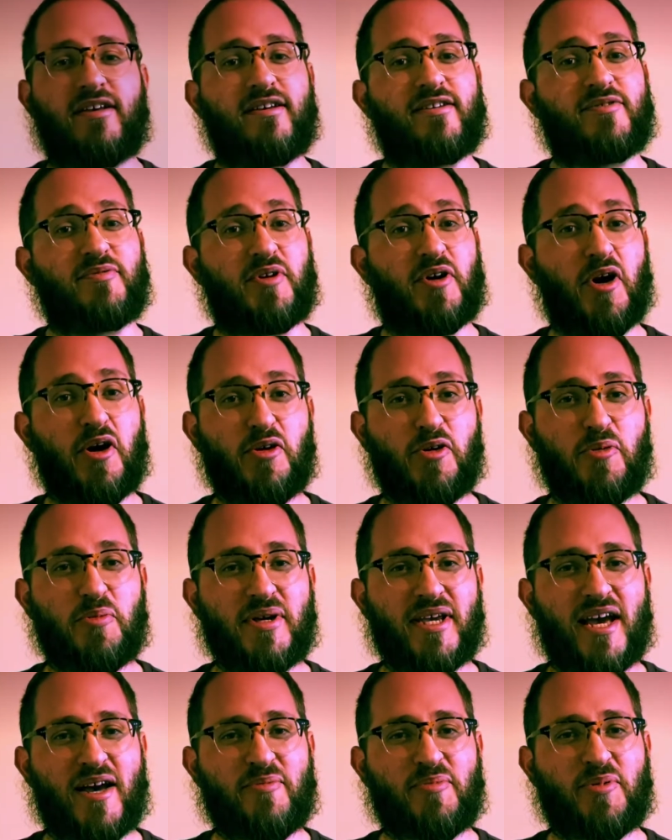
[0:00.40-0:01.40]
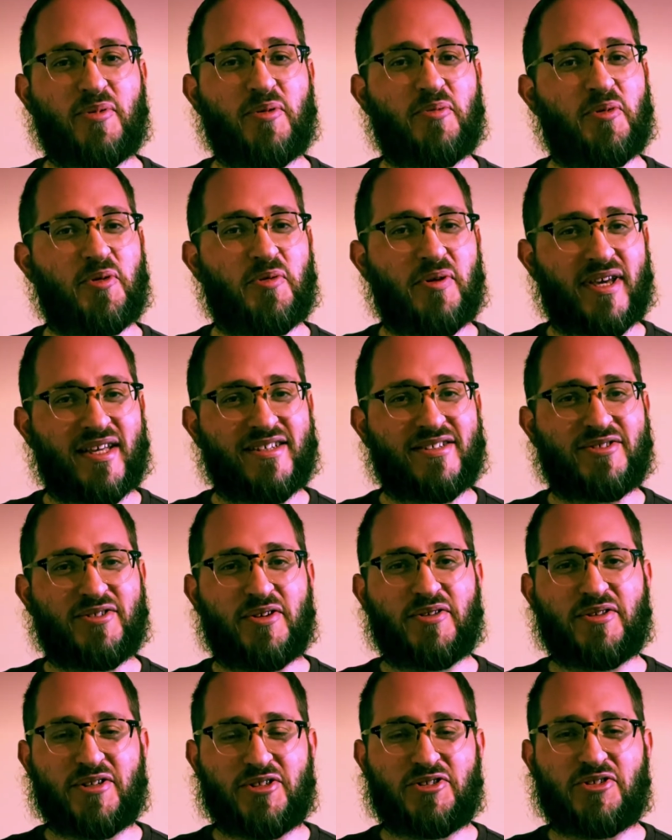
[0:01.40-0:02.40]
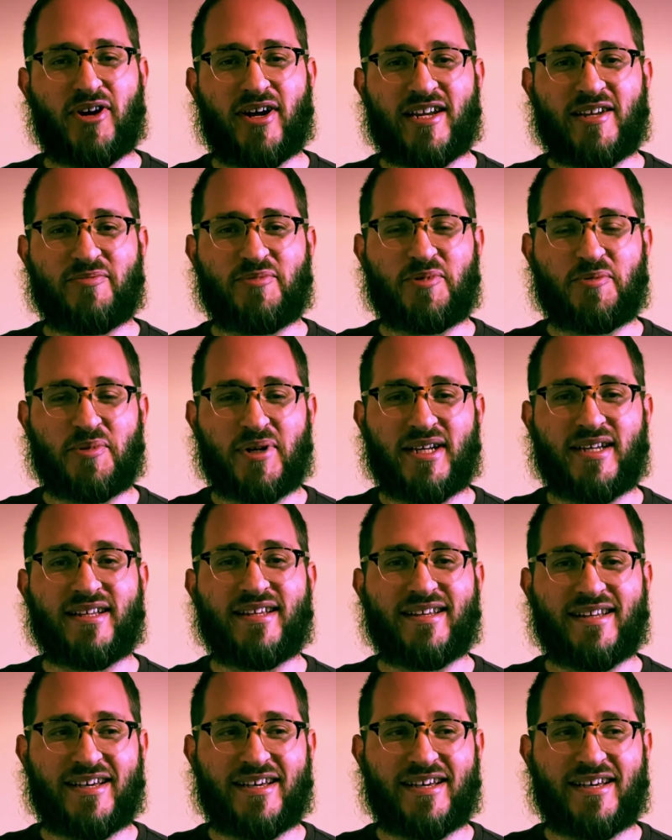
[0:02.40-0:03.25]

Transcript: We can't all be Apple, but we can certainly try and implement their